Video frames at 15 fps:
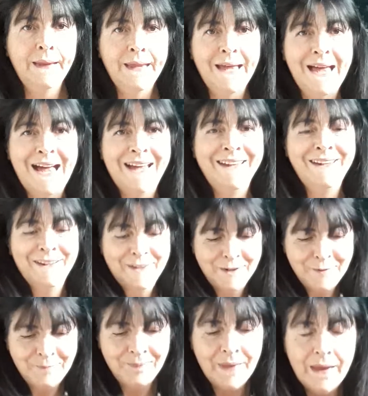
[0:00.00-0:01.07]
Hi,
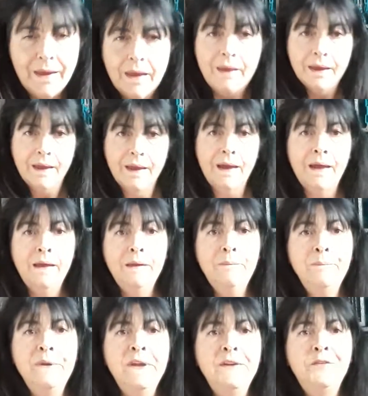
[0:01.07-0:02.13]

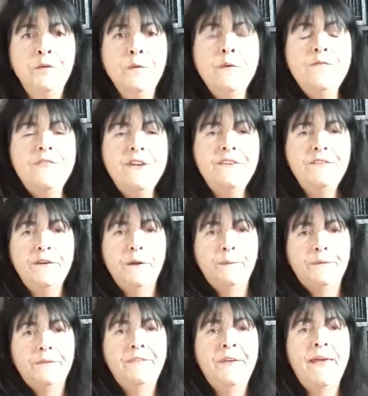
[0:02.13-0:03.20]
I'm doing a video
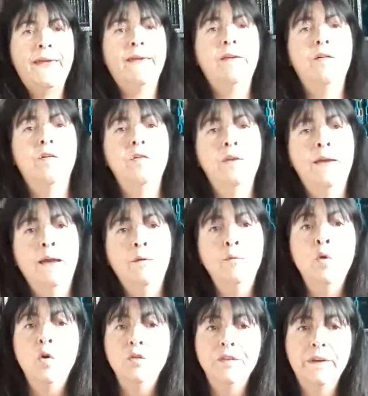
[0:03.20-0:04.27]
today on how
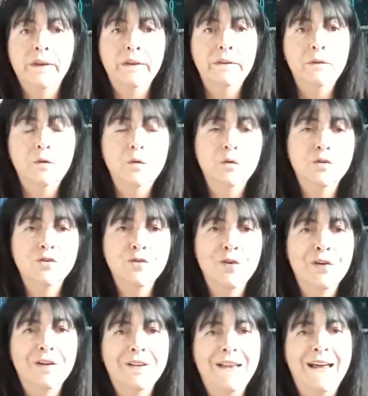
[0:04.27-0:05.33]
not to kill your
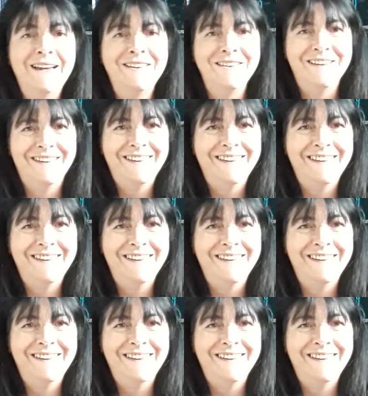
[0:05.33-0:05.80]
sugar glider.